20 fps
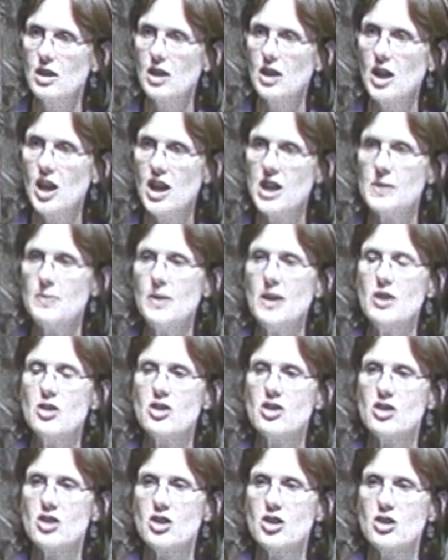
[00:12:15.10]
has been
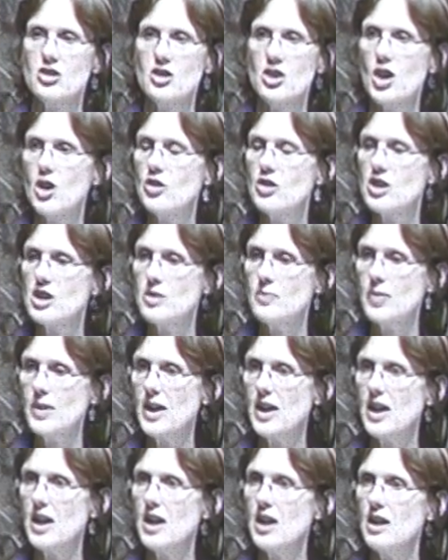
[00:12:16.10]
shown to
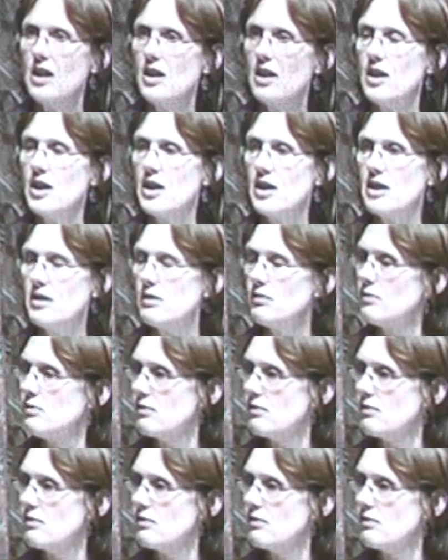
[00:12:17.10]
be, how